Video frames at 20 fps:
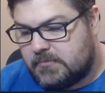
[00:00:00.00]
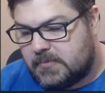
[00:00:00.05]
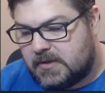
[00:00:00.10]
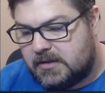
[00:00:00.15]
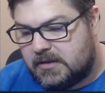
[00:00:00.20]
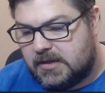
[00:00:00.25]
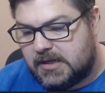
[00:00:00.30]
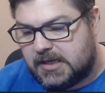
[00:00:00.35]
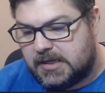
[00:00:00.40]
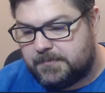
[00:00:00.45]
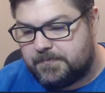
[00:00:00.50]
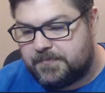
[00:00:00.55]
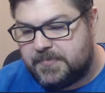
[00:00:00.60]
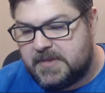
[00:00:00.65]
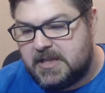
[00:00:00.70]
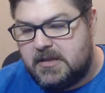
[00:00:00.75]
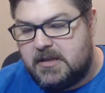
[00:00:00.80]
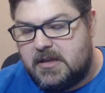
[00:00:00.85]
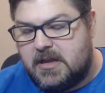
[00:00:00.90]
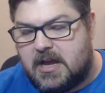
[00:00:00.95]
I
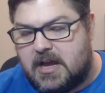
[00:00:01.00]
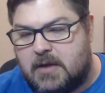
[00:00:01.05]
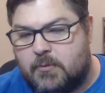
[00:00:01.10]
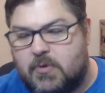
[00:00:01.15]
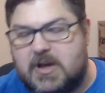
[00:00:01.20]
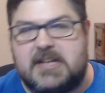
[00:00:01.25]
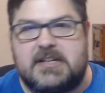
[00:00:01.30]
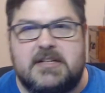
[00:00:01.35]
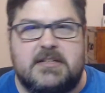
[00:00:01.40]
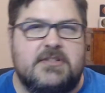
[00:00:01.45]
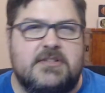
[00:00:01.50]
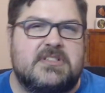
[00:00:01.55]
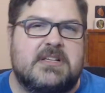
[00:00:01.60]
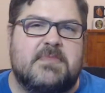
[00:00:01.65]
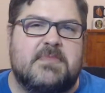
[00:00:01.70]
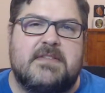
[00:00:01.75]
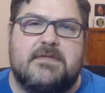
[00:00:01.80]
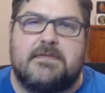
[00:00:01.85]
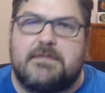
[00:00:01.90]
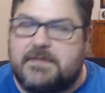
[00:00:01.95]
wanted to do
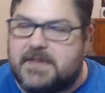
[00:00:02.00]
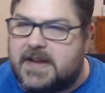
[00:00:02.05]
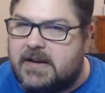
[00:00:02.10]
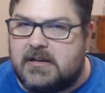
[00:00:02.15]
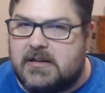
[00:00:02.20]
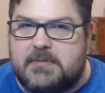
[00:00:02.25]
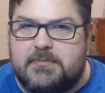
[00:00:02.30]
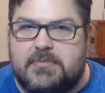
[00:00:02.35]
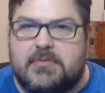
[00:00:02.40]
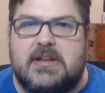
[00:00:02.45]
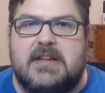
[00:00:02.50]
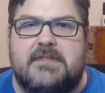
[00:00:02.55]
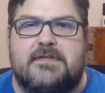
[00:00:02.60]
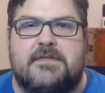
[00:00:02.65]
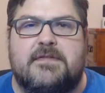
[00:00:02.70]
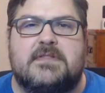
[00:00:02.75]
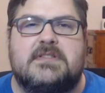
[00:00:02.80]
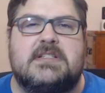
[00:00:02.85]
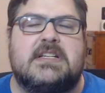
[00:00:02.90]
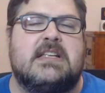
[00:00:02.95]
something fairly
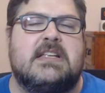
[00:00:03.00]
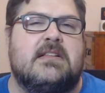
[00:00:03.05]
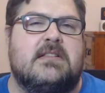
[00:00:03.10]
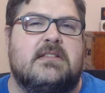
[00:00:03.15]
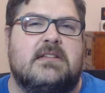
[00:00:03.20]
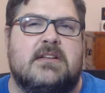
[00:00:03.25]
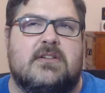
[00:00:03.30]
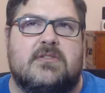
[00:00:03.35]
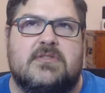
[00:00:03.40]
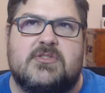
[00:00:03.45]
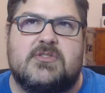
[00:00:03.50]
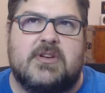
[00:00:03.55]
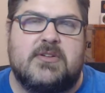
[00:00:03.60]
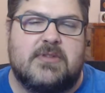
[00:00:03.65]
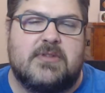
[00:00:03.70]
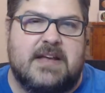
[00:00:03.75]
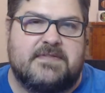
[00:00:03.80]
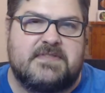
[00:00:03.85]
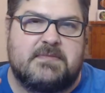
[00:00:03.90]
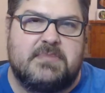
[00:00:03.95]
brief to get it, so I
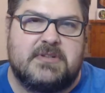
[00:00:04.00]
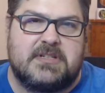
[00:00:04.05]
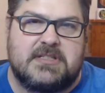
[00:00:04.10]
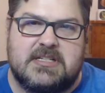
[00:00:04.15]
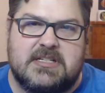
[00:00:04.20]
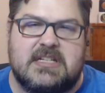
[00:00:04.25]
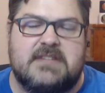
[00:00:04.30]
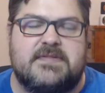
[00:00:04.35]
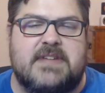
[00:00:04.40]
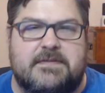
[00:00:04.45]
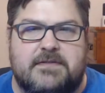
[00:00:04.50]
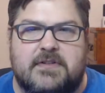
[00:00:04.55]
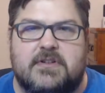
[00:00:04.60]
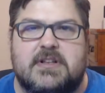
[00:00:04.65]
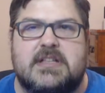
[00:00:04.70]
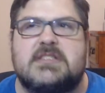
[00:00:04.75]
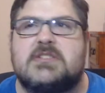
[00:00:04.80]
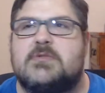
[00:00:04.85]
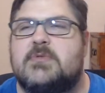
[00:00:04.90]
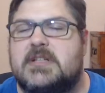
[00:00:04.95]
don't have to put a ton of effort
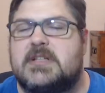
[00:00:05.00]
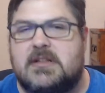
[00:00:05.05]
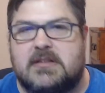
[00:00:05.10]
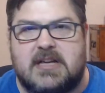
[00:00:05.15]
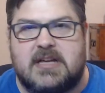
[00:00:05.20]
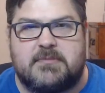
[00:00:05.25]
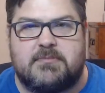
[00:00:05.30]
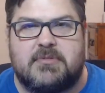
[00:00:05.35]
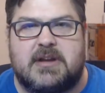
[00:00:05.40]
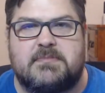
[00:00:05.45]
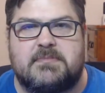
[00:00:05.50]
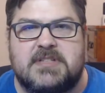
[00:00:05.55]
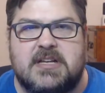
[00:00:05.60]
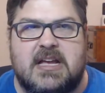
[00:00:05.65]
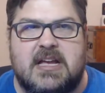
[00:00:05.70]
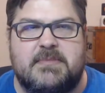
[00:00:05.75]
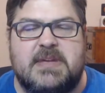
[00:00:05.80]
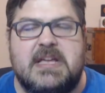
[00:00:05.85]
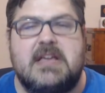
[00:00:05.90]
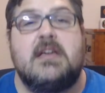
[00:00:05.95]
into it and a lot of prep
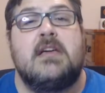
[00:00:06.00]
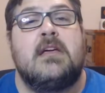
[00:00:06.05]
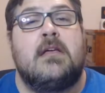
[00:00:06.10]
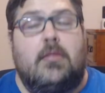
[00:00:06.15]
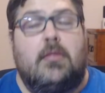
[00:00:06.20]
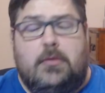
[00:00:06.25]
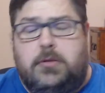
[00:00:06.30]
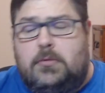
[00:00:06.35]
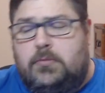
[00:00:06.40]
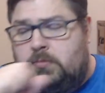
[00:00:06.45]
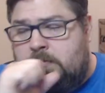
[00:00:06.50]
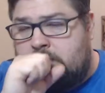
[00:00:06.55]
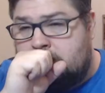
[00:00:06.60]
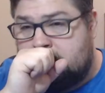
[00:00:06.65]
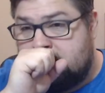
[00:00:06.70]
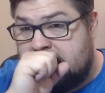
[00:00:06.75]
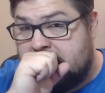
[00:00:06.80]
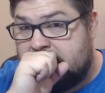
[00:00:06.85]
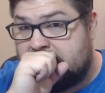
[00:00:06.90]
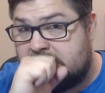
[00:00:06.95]
time.
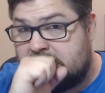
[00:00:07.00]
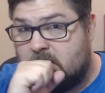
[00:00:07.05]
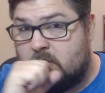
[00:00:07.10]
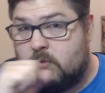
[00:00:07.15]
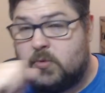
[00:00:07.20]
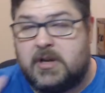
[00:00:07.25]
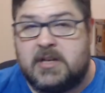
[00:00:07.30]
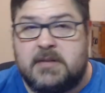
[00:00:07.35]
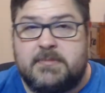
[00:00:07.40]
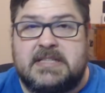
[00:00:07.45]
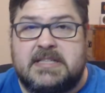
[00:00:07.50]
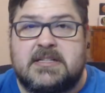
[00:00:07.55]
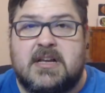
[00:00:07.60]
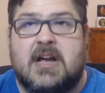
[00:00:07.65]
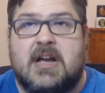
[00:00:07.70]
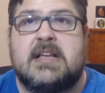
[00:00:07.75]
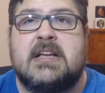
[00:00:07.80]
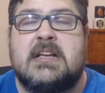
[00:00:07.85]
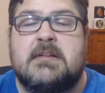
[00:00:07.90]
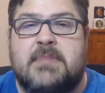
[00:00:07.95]
And so we're going to be
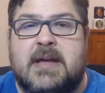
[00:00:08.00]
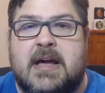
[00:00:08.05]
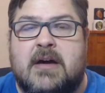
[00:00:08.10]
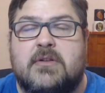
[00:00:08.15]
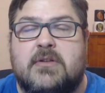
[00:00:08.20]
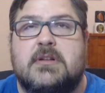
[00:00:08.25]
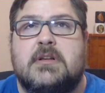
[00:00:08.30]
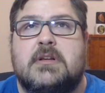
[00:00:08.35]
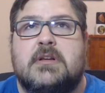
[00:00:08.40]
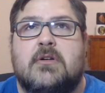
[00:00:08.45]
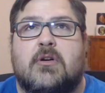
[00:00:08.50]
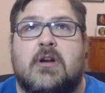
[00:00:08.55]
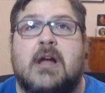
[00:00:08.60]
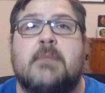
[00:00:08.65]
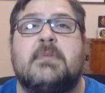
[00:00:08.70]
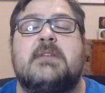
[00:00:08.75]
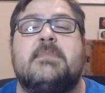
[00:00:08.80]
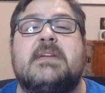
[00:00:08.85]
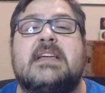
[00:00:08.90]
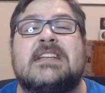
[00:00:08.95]
talking about, or
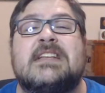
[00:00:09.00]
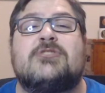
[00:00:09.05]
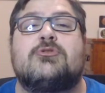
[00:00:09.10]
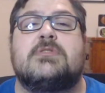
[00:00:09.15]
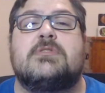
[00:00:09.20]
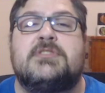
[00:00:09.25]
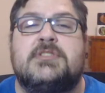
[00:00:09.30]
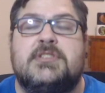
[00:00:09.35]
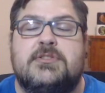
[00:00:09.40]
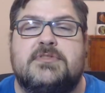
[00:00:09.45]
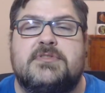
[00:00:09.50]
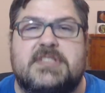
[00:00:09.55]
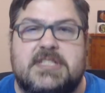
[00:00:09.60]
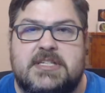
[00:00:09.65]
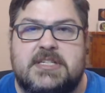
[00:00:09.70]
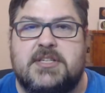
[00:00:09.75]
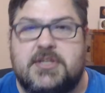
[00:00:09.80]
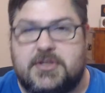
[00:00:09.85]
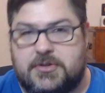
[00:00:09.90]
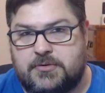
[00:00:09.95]
I'm going to be
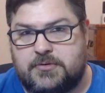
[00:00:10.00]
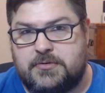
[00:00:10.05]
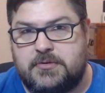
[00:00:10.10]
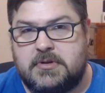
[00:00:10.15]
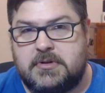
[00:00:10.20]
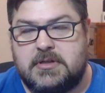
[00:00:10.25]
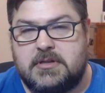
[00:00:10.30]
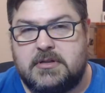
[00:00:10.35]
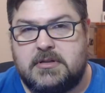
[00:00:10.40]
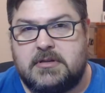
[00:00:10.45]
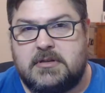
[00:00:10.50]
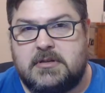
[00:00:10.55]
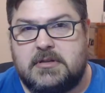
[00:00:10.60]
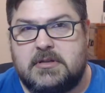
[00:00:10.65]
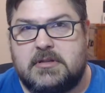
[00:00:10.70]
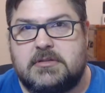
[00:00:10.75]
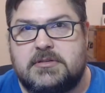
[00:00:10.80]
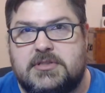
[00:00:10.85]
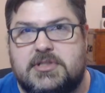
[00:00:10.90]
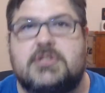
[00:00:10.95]
introducing you
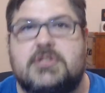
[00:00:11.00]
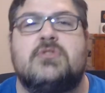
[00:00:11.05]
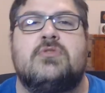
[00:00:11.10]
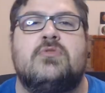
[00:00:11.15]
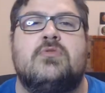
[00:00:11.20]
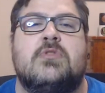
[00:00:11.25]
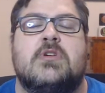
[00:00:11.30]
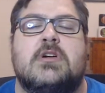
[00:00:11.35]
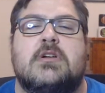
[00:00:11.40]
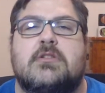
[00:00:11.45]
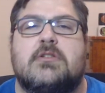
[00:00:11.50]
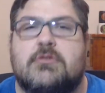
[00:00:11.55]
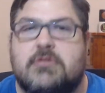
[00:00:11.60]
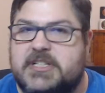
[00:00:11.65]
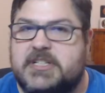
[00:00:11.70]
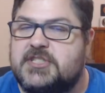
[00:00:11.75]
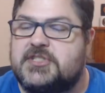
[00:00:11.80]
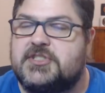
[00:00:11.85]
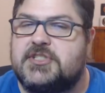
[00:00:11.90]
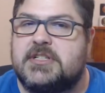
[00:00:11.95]
to
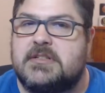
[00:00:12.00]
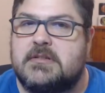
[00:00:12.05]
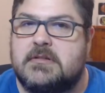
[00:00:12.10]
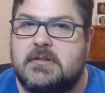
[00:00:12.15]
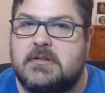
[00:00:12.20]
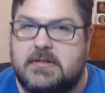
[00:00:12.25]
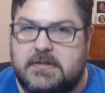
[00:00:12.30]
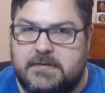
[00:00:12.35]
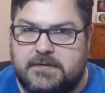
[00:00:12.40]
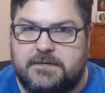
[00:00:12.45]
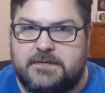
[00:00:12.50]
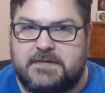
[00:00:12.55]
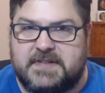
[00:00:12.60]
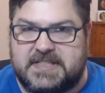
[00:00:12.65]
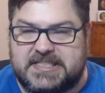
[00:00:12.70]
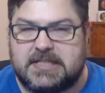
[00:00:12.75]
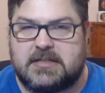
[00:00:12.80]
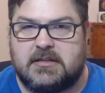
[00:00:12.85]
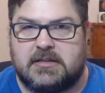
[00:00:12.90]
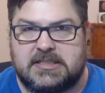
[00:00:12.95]
Christian
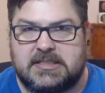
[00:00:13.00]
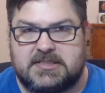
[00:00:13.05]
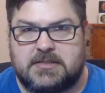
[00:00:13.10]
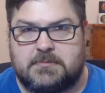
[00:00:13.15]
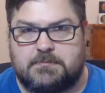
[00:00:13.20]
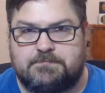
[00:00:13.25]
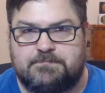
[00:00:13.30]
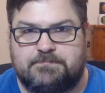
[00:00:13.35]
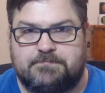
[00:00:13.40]
physicalism.